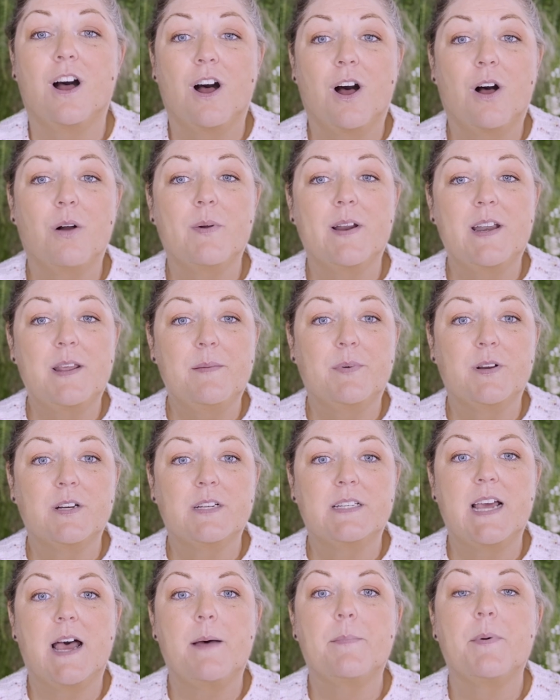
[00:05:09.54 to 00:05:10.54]
already
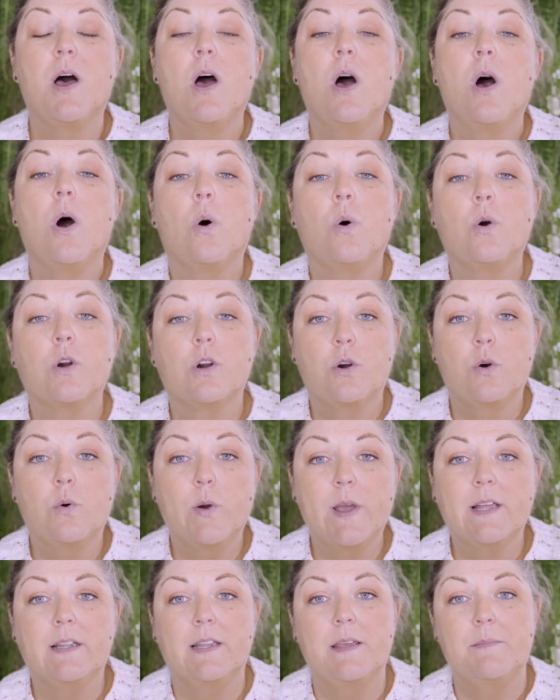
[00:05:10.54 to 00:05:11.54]
booked up or
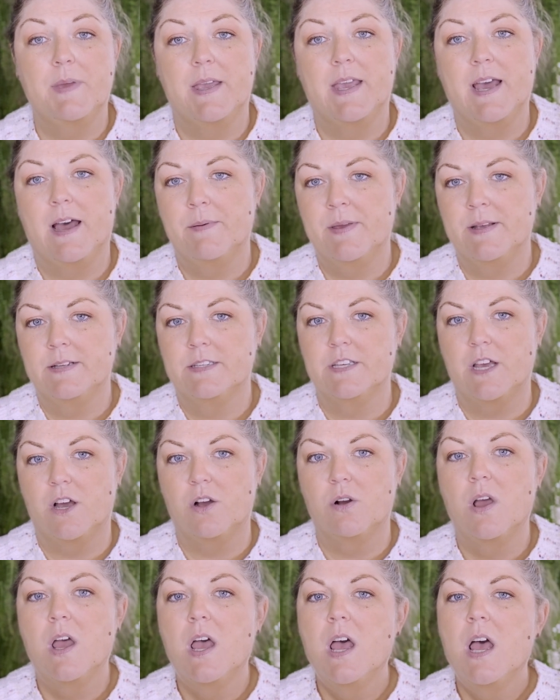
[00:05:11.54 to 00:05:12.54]
quickly becoming
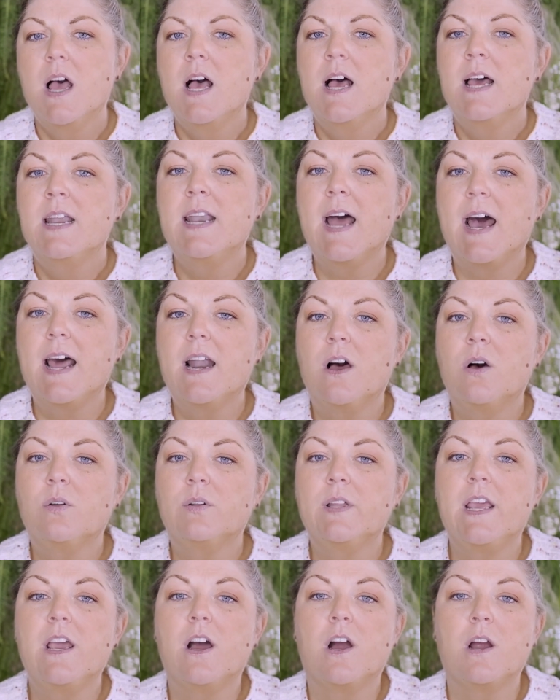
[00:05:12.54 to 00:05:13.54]
so. Not
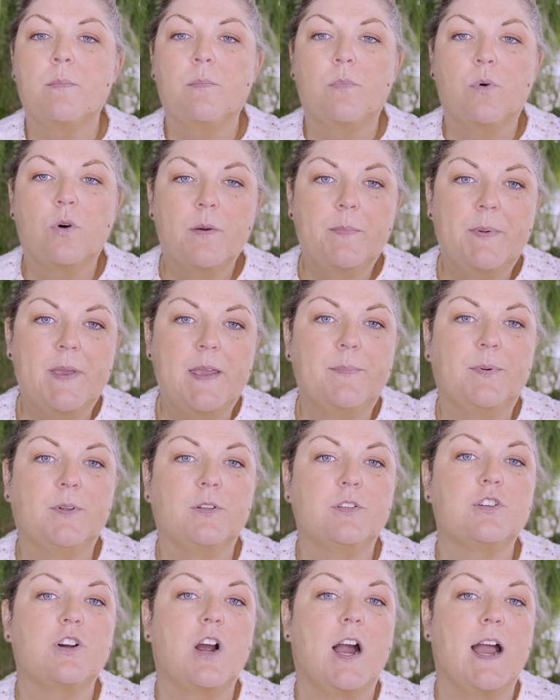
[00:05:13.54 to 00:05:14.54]
only are more
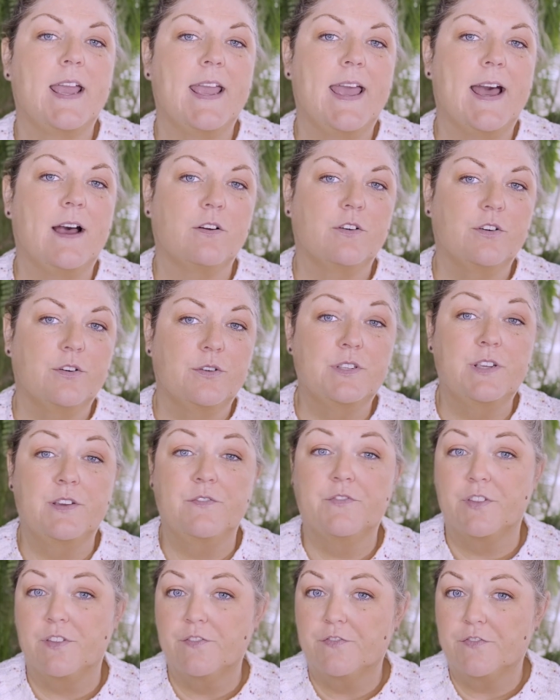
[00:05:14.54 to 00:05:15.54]
people trying out cruising
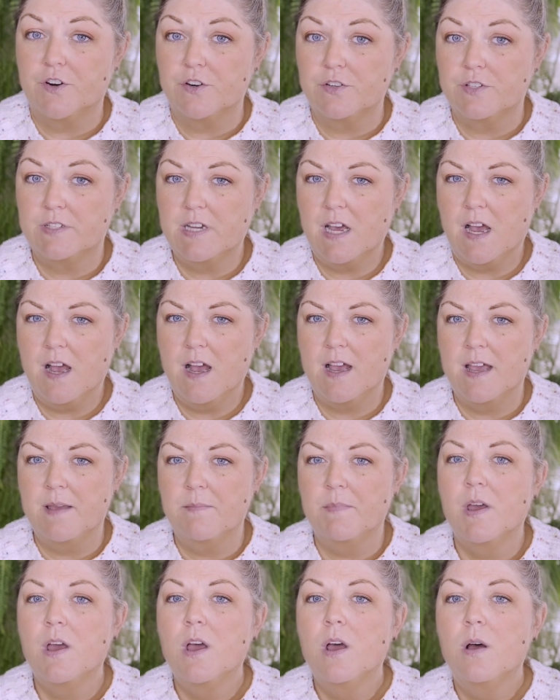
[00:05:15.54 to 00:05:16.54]
for the first
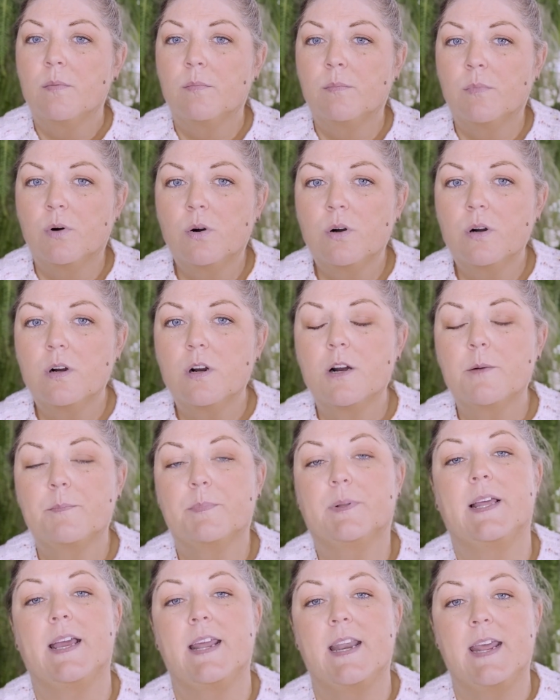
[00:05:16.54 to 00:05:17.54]
time, more are
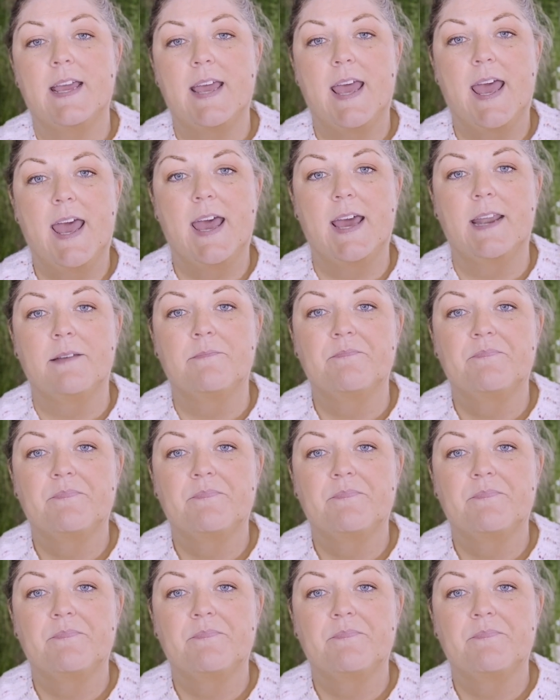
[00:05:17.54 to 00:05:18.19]
planning ahead.